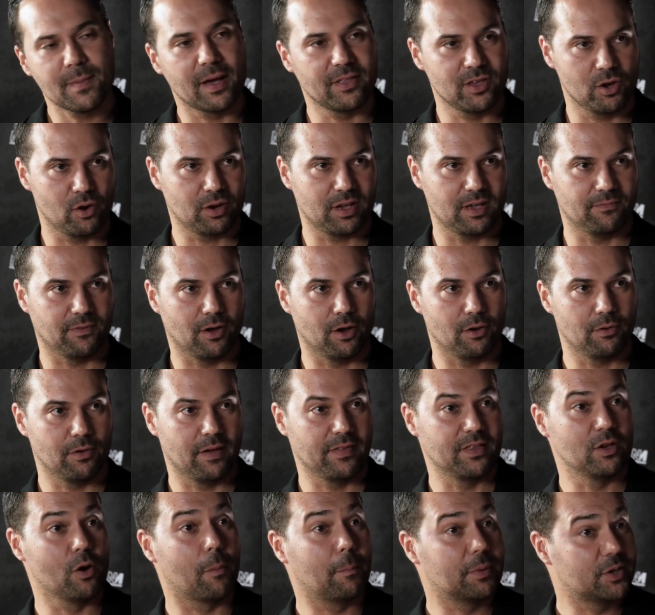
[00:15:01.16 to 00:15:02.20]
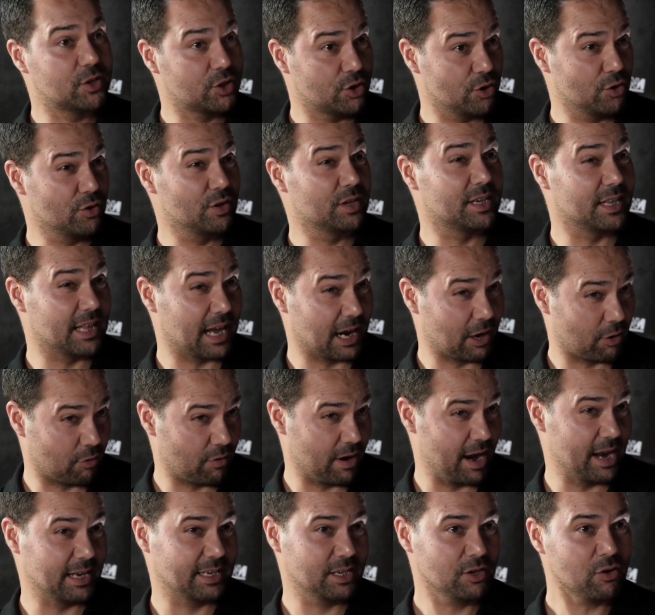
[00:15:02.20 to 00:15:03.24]
about the Oki vote and the opportunity that
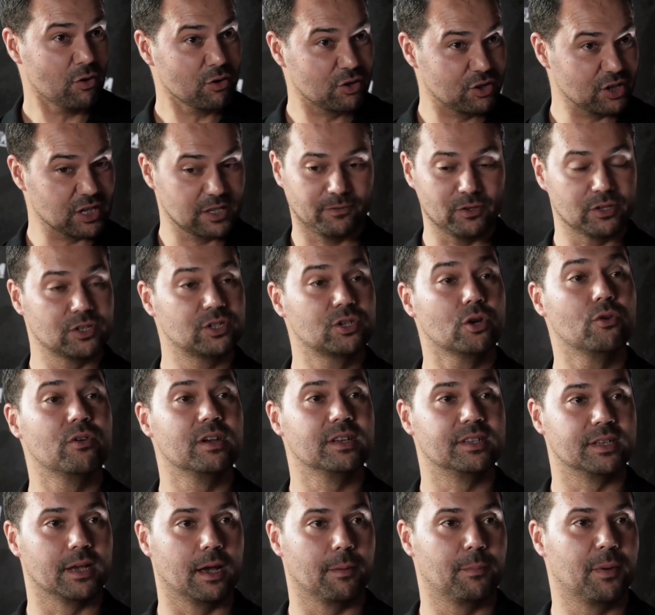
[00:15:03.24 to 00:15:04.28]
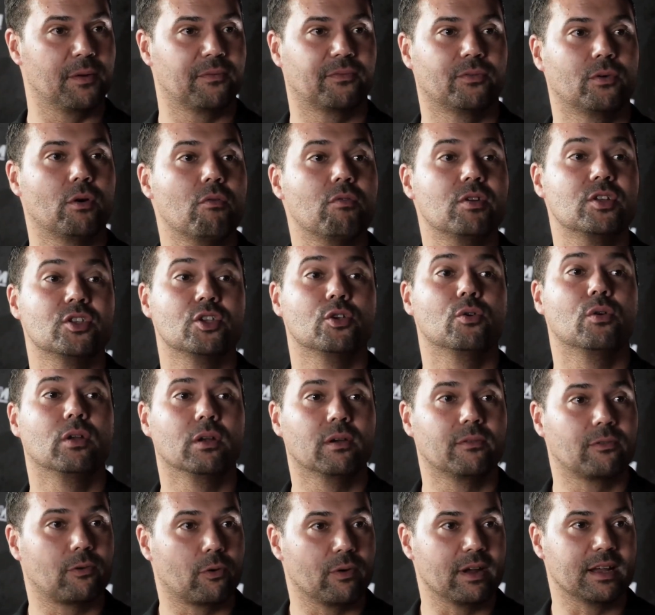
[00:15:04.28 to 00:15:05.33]
created, not just for Syriza, but for a renewal
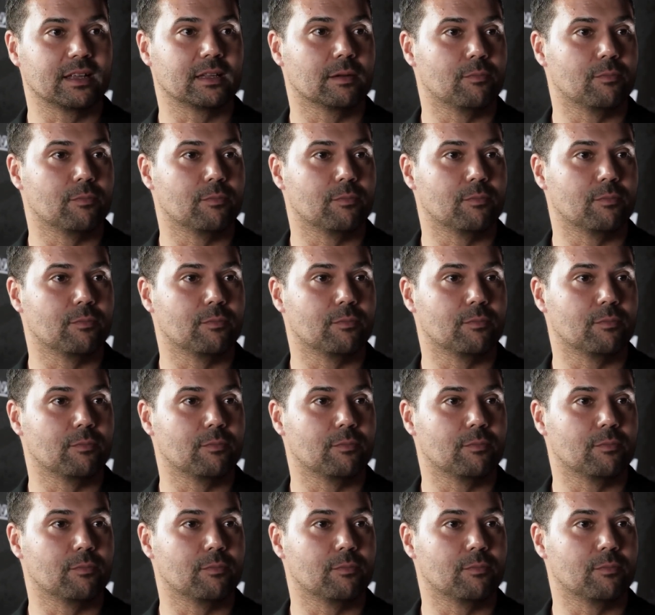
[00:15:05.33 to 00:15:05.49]
of Greek